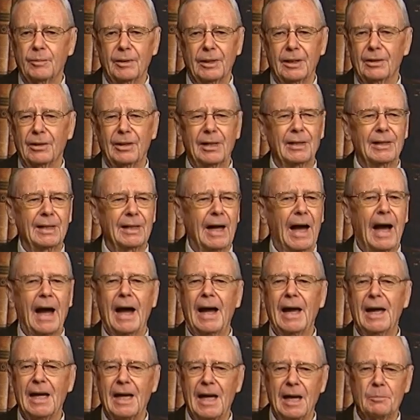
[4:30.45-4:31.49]
me.
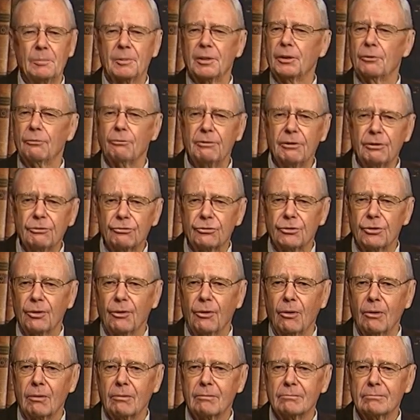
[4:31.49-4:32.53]
I am an
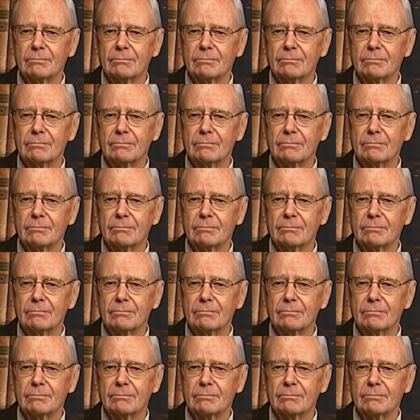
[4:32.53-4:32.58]
original.